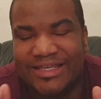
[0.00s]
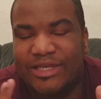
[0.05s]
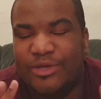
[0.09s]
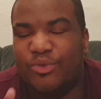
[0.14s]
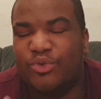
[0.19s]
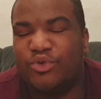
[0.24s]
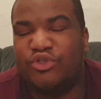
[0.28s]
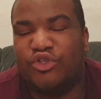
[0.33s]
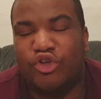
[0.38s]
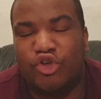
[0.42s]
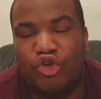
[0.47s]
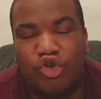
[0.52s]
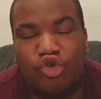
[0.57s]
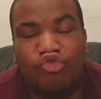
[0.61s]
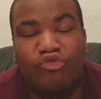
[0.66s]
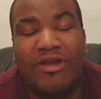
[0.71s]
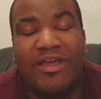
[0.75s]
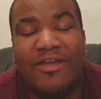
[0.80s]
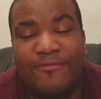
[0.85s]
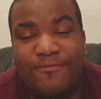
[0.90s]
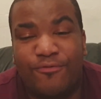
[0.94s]
He was a
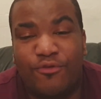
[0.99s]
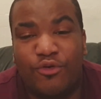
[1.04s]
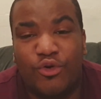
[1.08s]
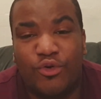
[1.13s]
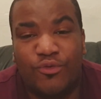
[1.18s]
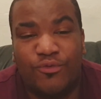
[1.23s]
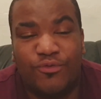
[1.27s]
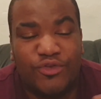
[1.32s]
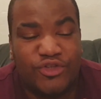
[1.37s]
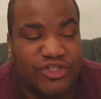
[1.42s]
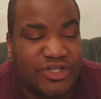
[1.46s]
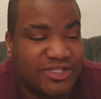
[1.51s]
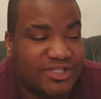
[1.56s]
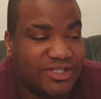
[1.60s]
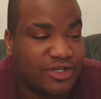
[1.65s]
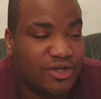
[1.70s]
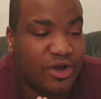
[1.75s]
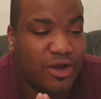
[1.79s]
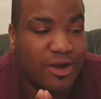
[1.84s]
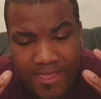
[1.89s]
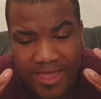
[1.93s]
great foil for
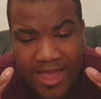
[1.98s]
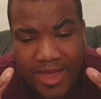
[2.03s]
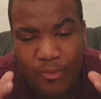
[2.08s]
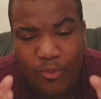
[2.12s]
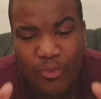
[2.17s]
Jessica.